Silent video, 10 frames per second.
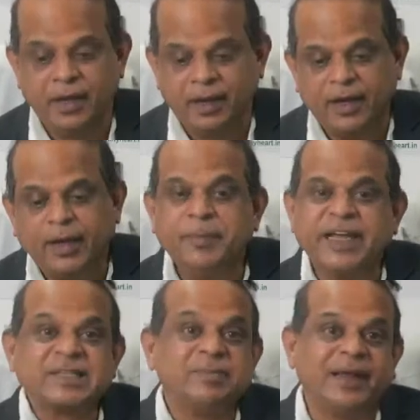Let me
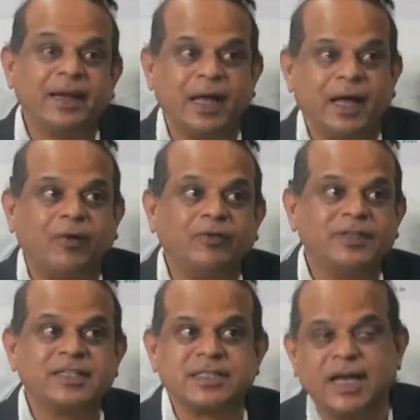explain how
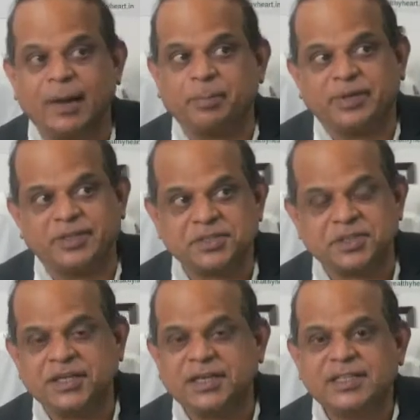this happens.
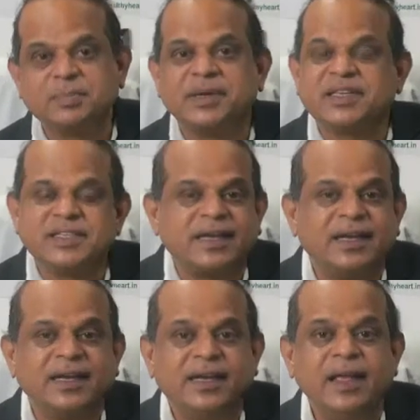It is
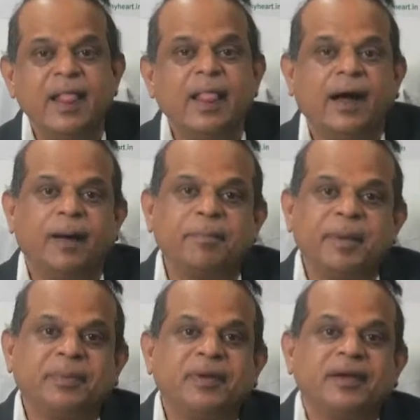basically
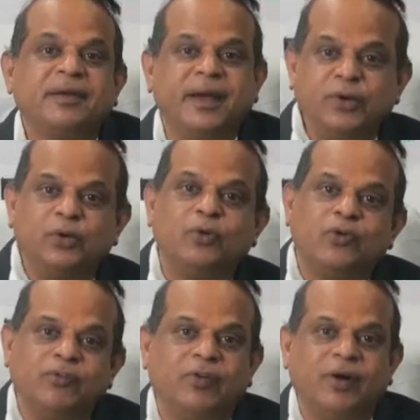people tend to go
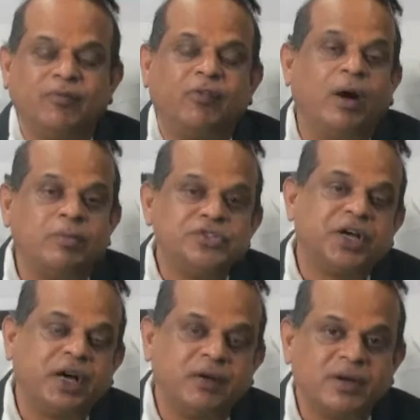for warm
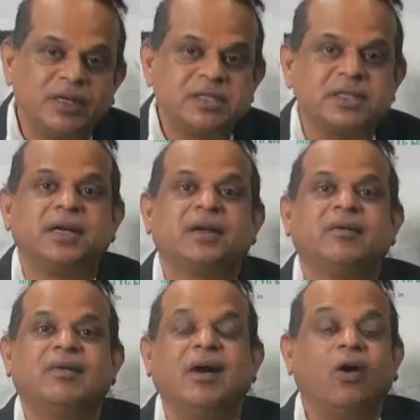showers,
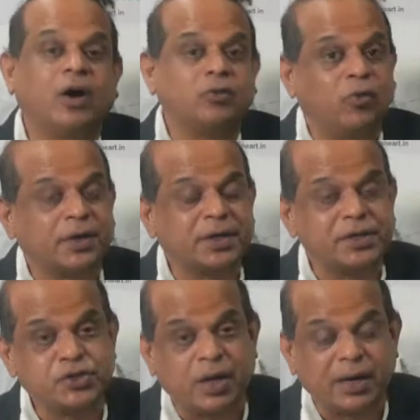hot water
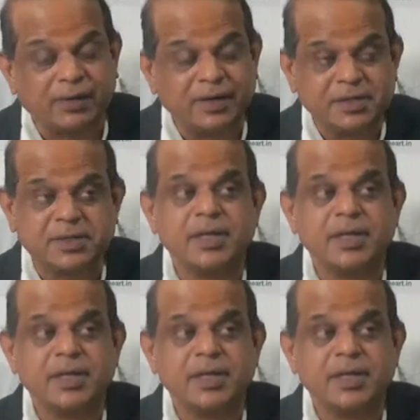showers.